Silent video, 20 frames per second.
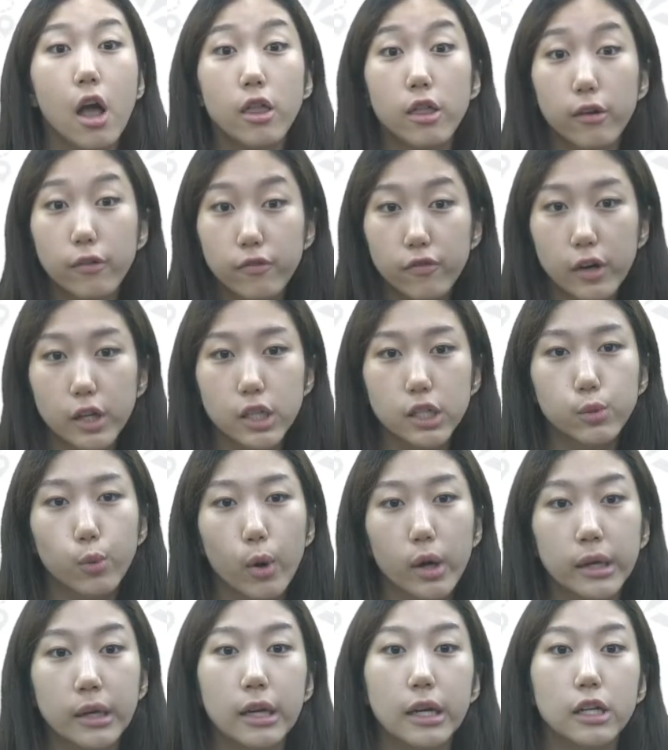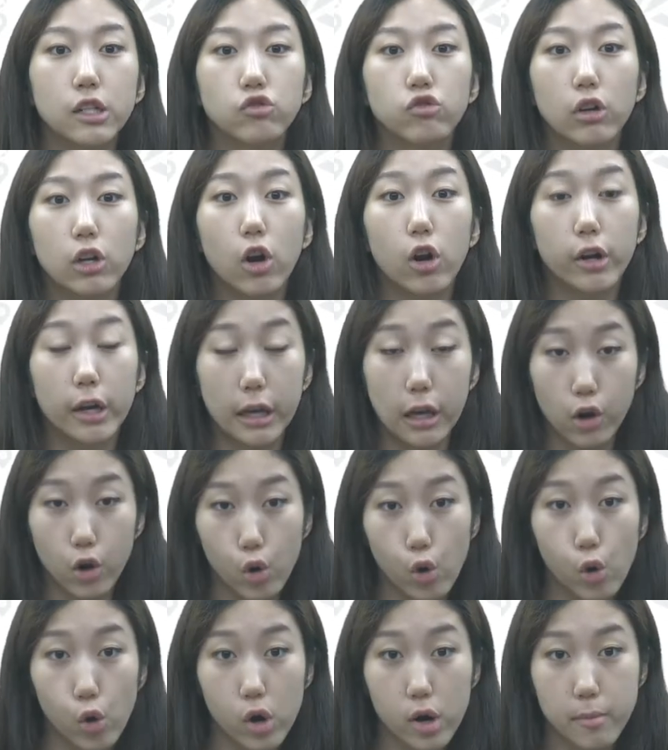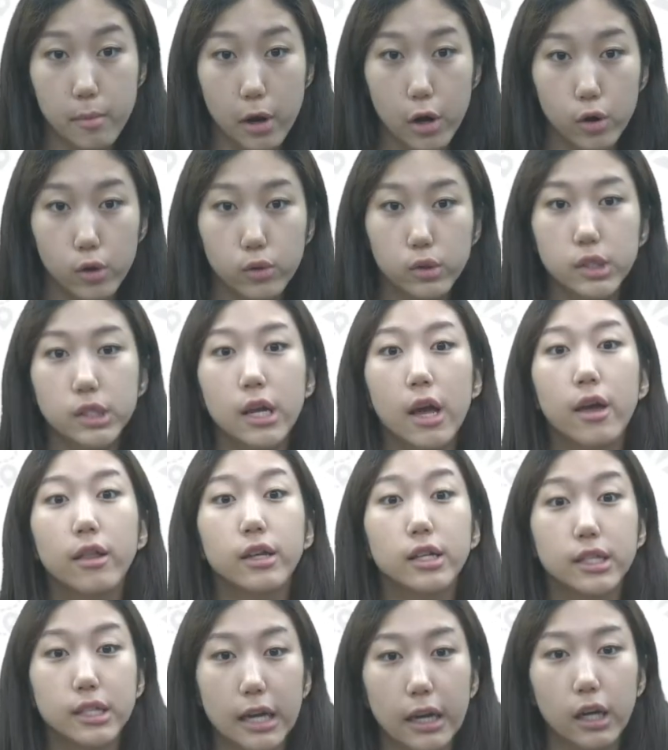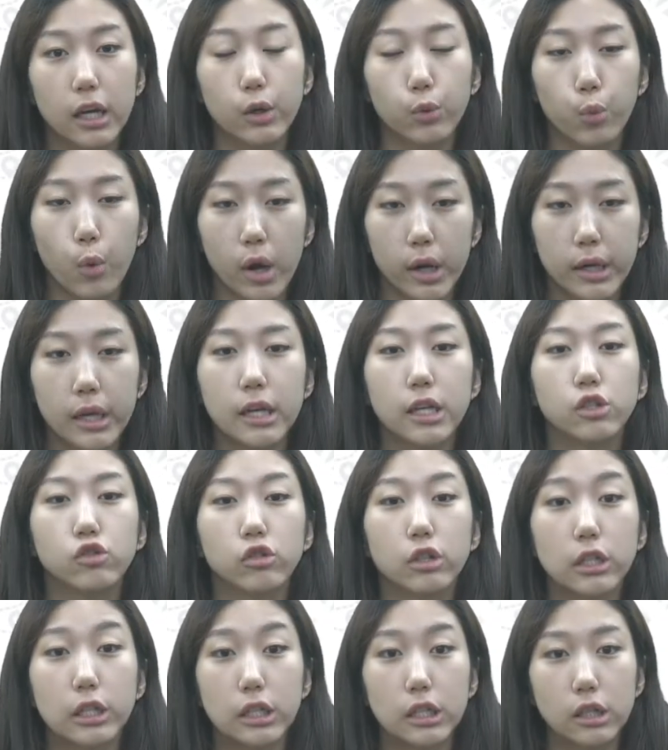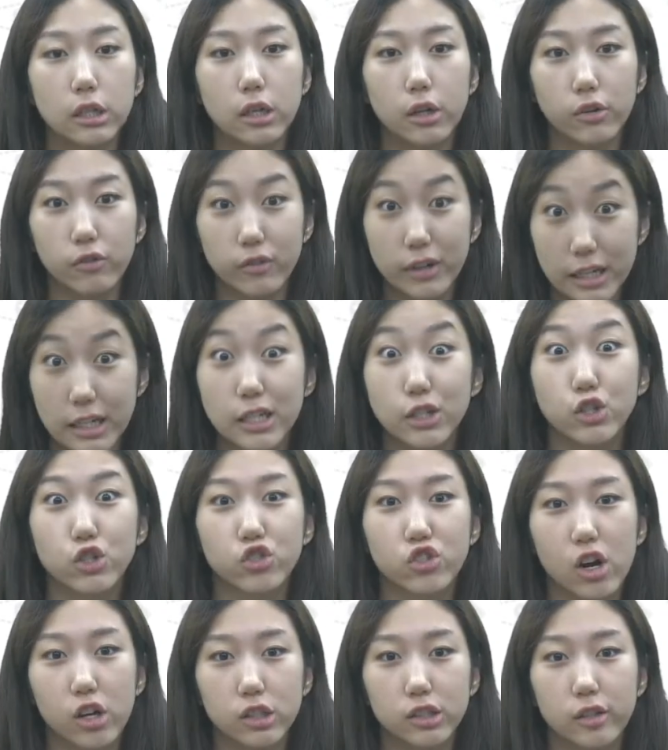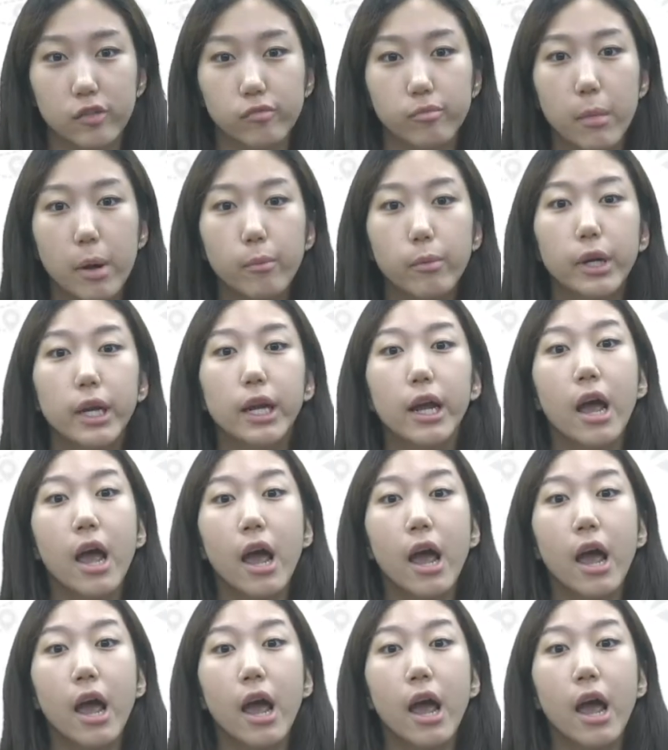The first one is regarding hormones, the second one is reconstructive memory,